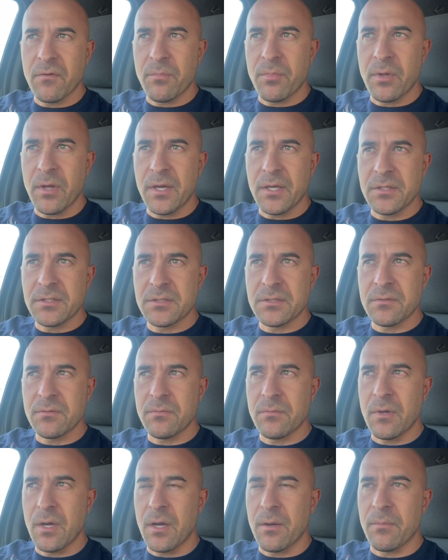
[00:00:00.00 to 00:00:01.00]
place
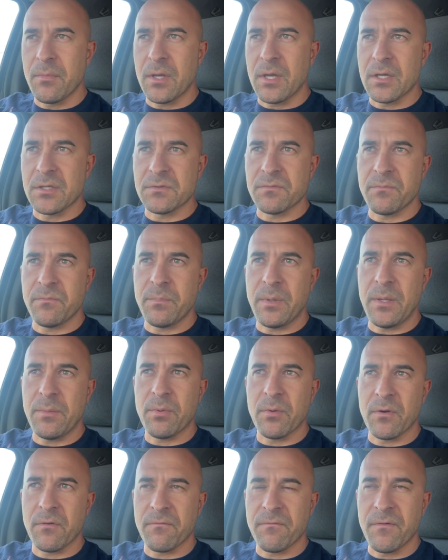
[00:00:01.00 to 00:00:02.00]
because people
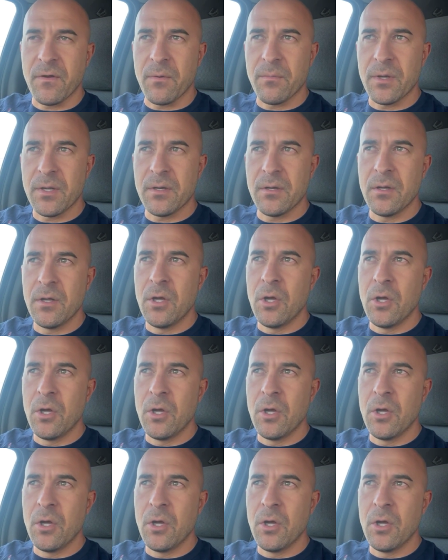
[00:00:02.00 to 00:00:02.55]
are filming.